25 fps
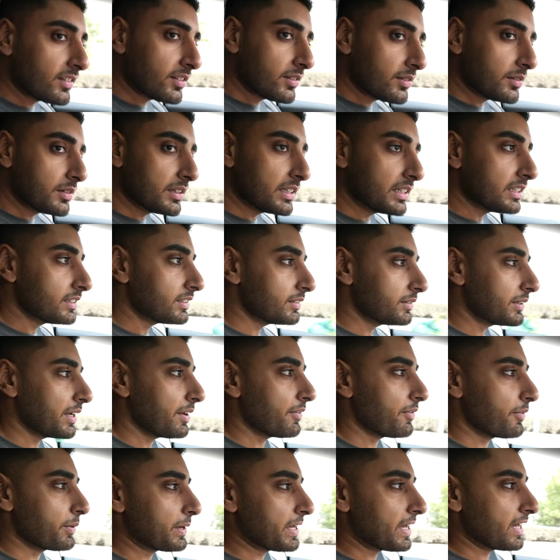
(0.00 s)
to always,
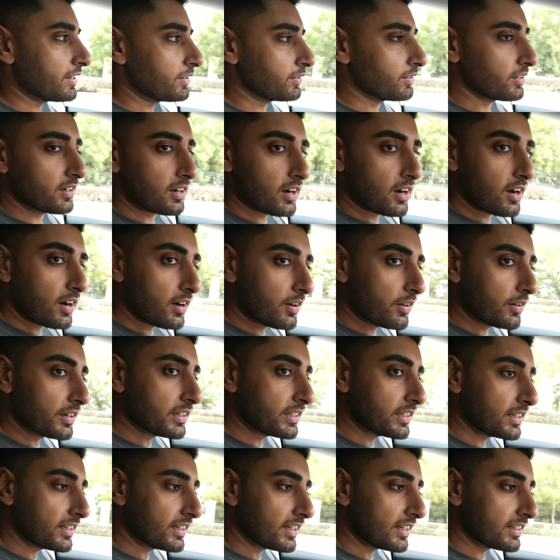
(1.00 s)
whenever we get a new car or
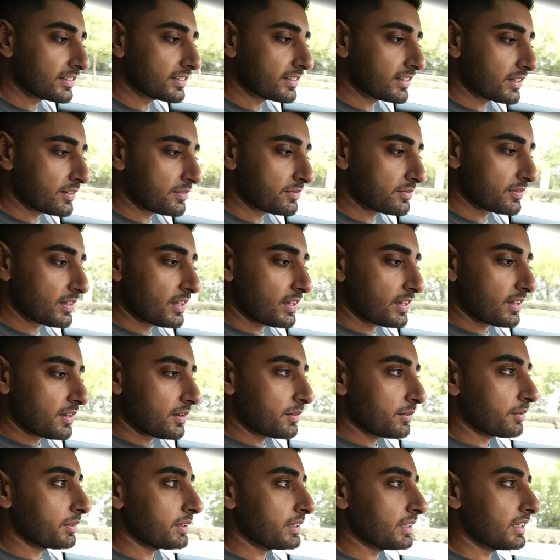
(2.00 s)
any of that stuff,
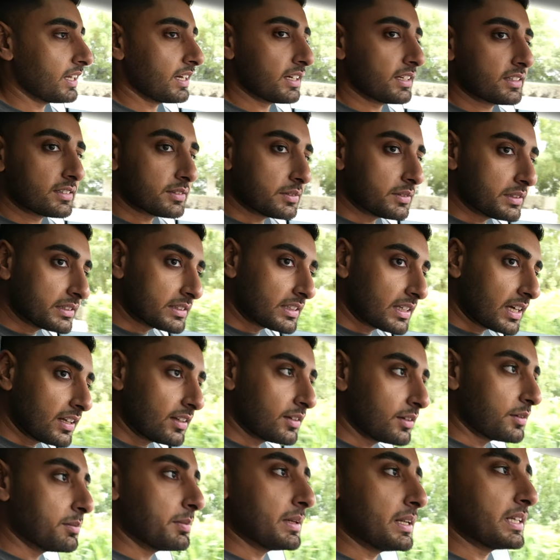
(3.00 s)
we like to always get a
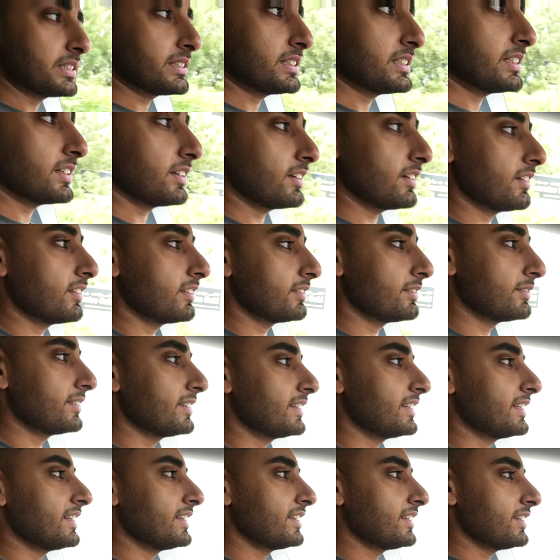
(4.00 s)
little blessing
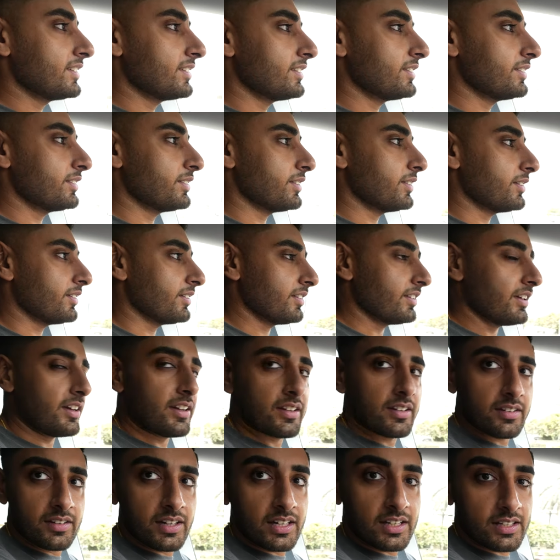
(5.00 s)
so yeah,
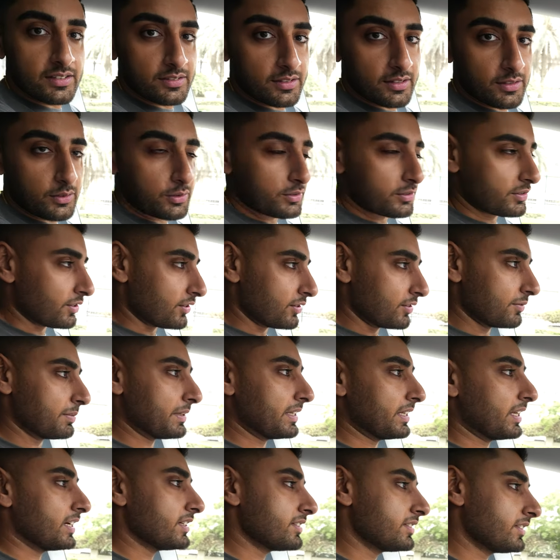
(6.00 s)
and it's also it'd be
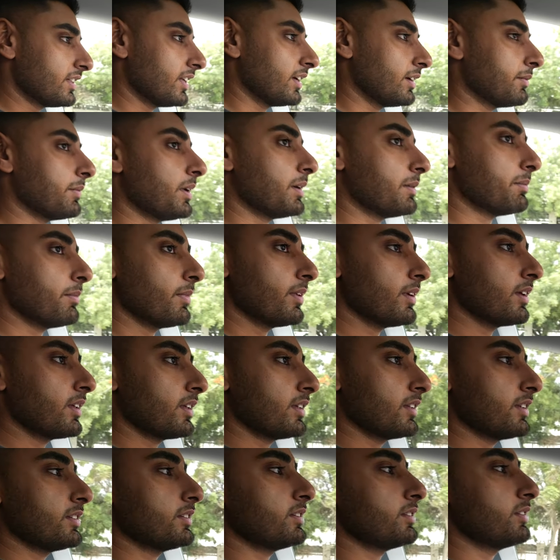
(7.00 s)
nice to take mom
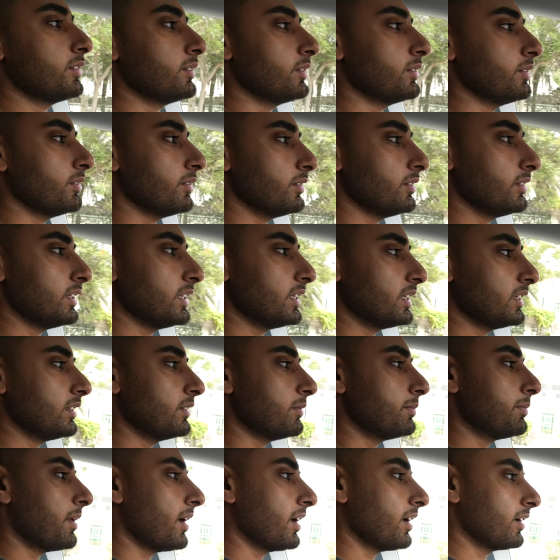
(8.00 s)
to the
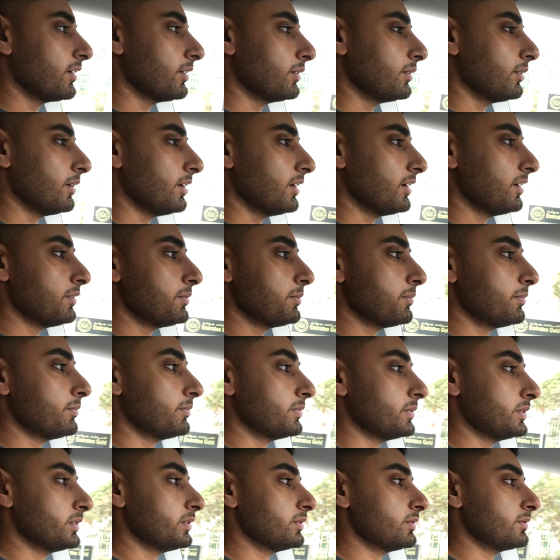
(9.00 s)
Dubai Gurdwara.
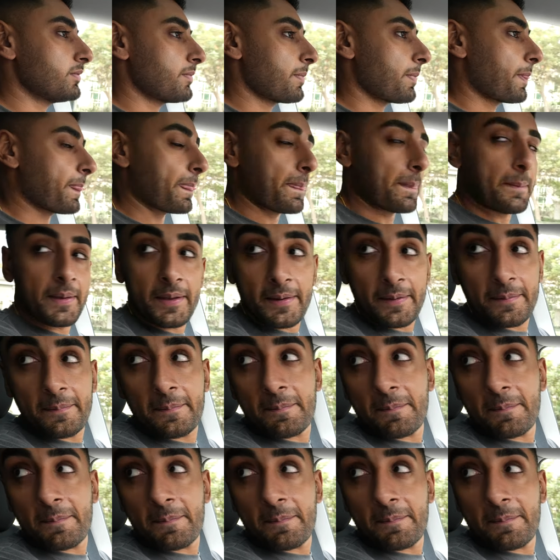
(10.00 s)
Nice. Yeah.